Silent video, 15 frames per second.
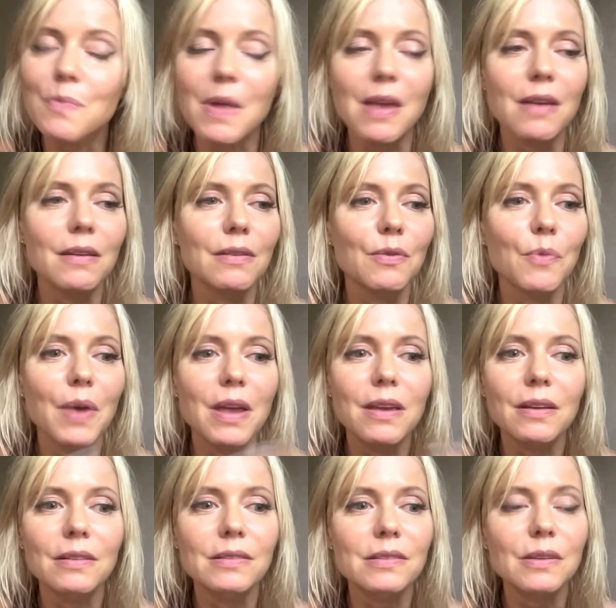May it
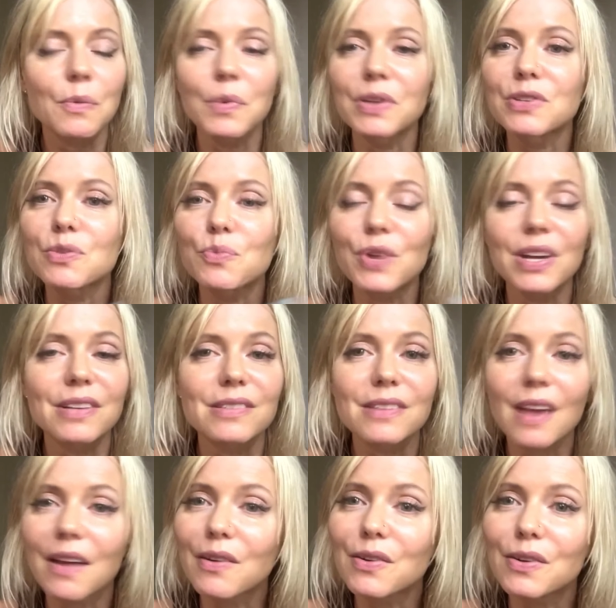awaken someone to break a
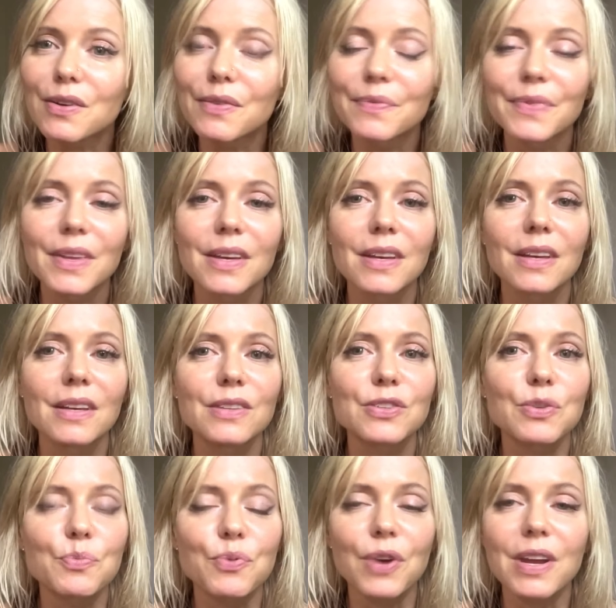cycle,
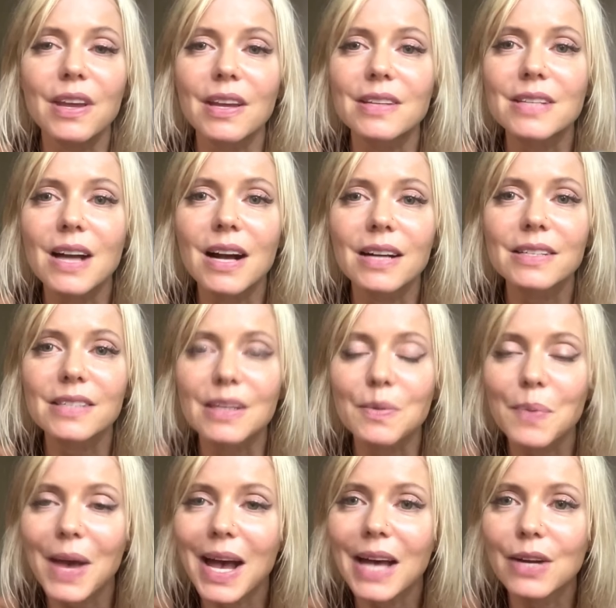to break a
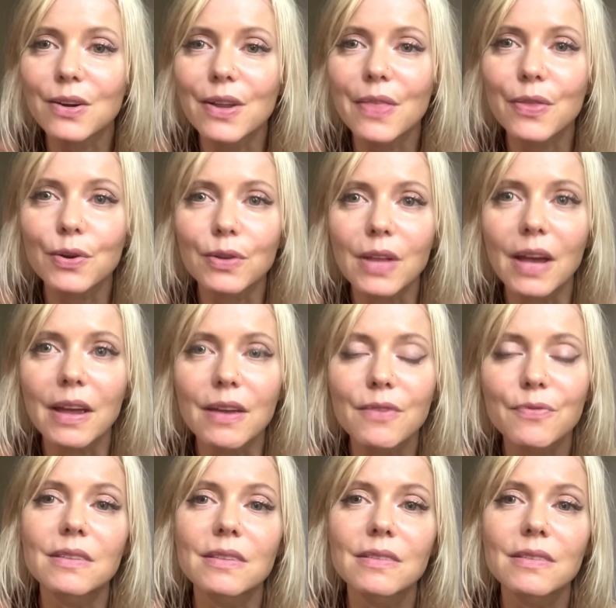toxic pattern in their
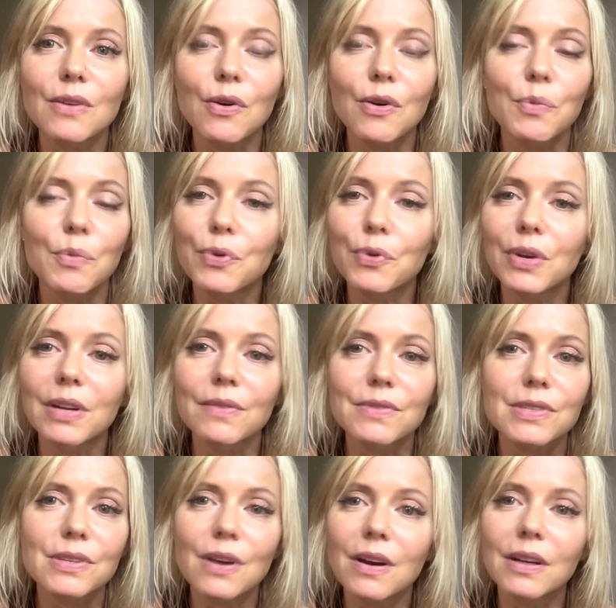life. The whole point of the
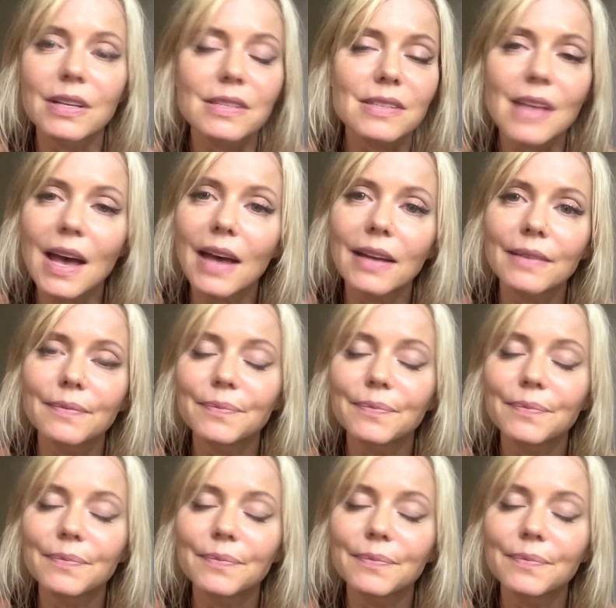song is that.